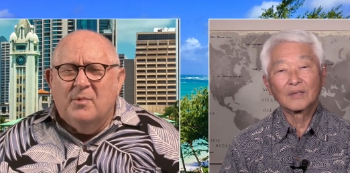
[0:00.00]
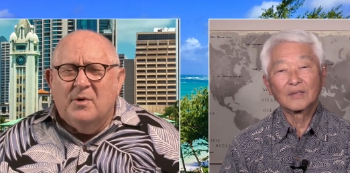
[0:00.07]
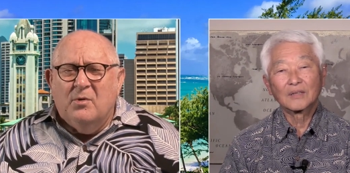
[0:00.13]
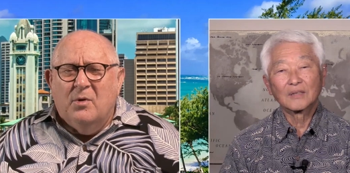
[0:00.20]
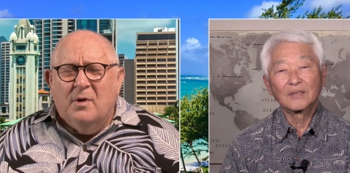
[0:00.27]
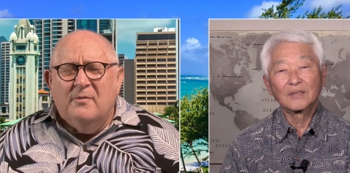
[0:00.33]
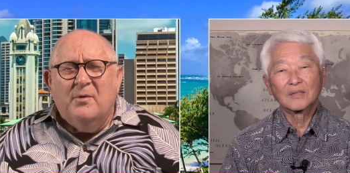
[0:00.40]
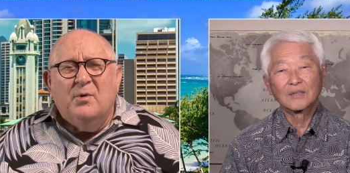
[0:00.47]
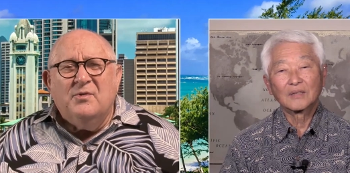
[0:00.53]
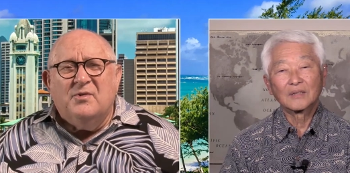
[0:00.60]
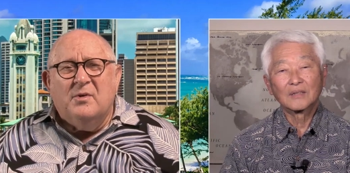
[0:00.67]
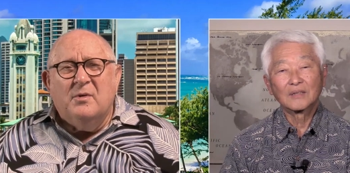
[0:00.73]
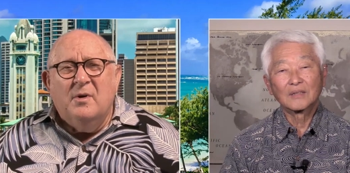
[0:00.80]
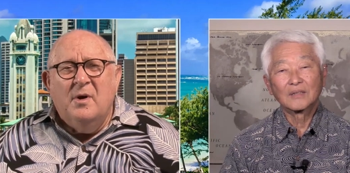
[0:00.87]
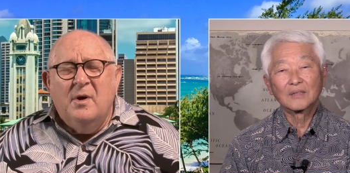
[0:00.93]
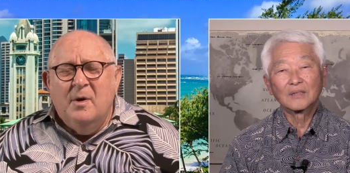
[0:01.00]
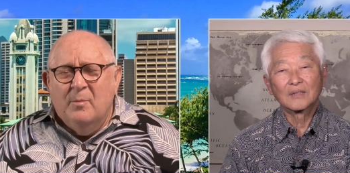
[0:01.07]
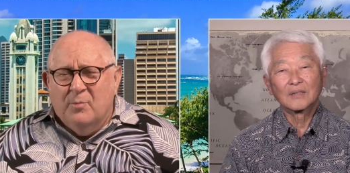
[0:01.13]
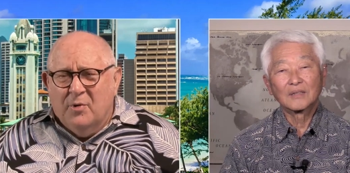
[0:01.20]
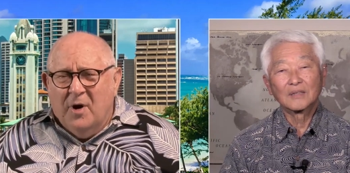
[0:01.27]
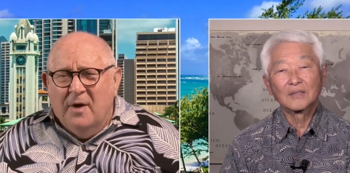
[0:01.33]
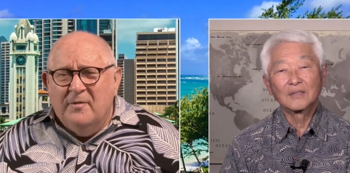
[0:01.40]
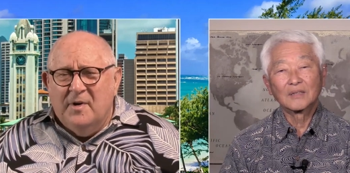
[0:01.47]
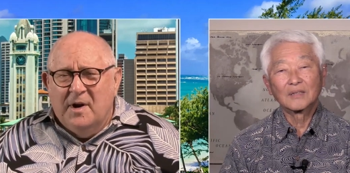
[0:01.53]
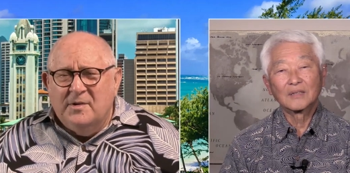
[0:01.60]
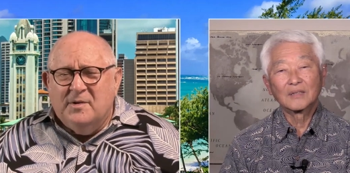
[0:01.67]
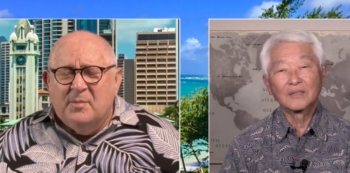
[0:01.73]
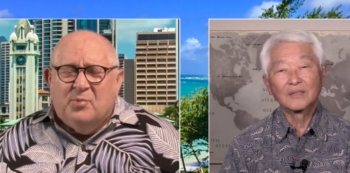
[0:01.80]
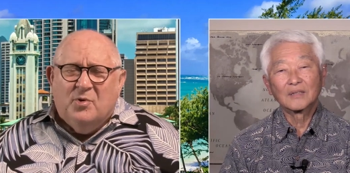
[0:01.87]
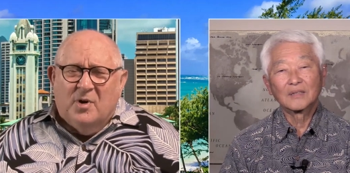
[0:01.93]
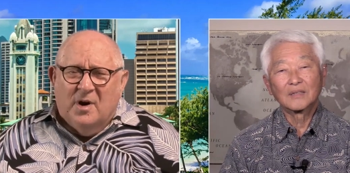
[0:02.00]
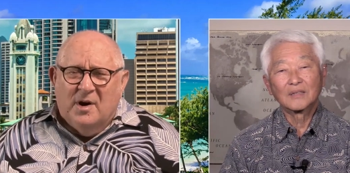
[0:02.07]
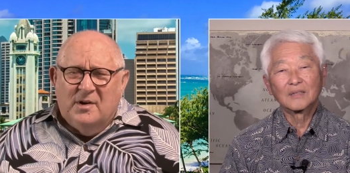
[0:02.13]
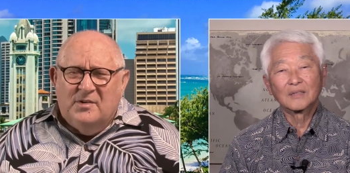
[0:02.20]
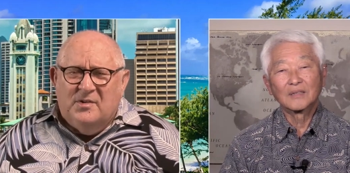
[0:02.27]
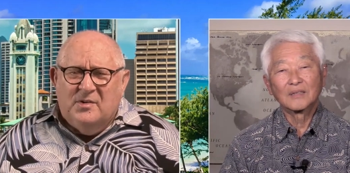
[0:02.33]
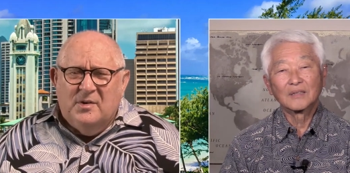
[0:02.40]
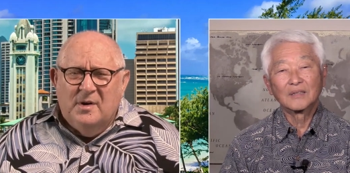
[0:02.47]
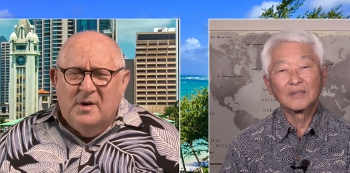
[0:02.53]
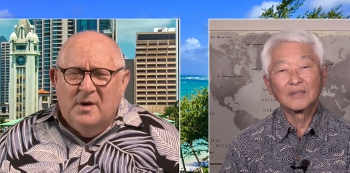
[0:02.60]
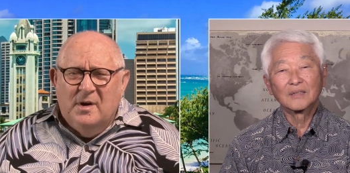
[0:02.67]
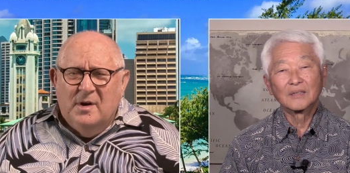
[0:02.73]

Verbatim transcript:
Speaker 1: But all of those are private enterprise.